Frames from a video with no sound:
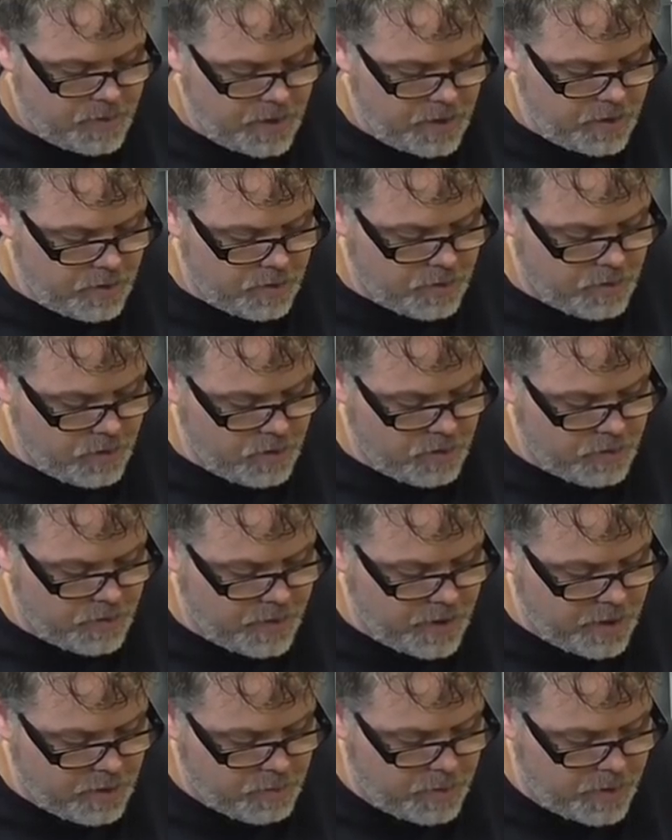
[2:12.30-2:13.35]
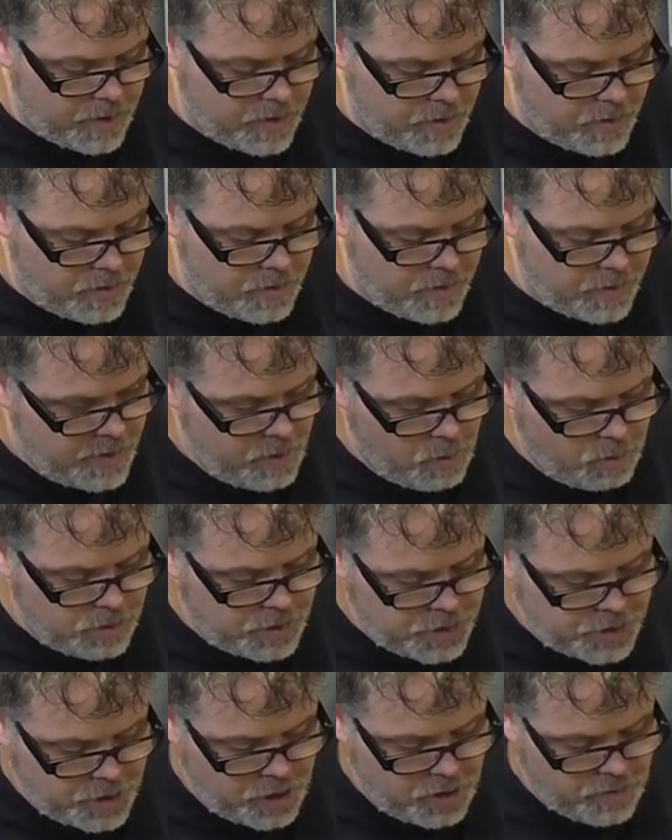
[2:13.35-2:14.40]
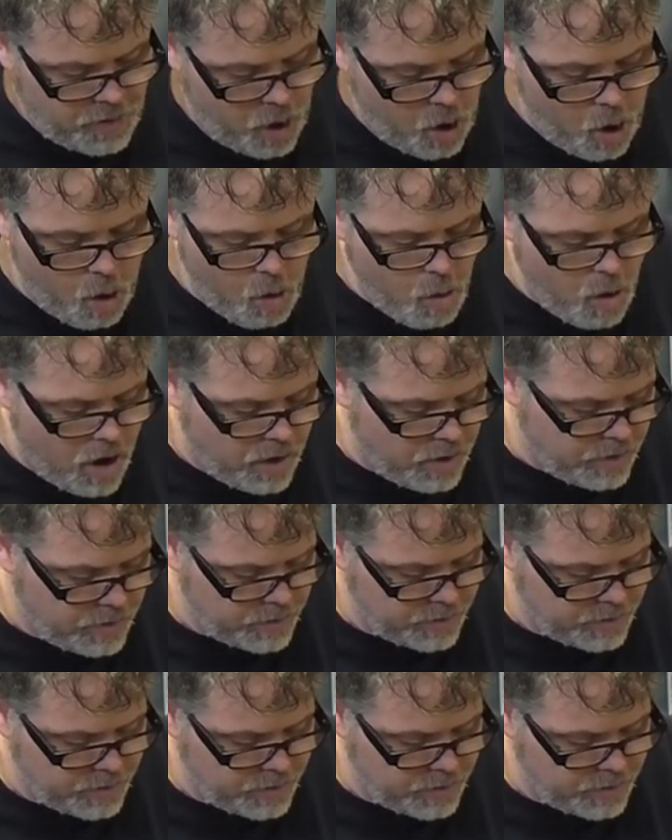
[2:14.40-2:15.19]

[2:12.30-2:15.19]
We need the screws for this, we do. The old servo.